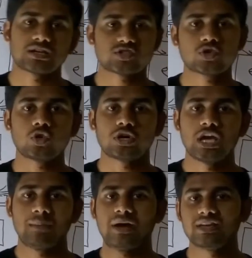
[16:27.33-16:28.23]
stored
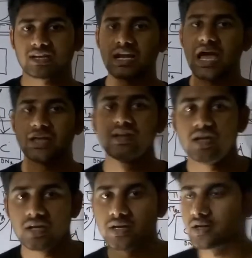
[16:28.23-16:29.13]
by a client
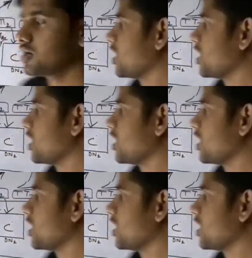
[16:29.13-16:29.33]
in